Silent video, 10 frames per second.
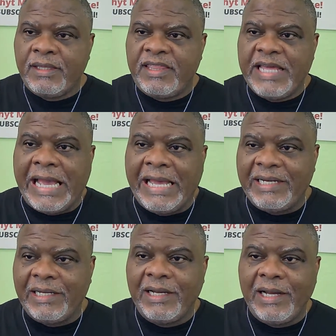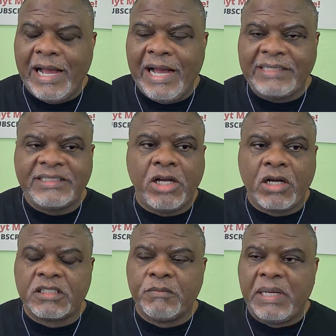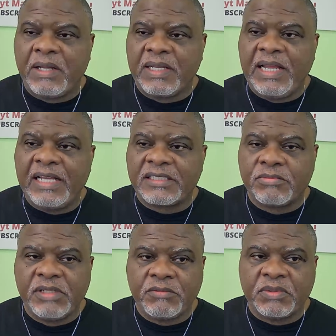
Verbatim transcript: that I talked about last week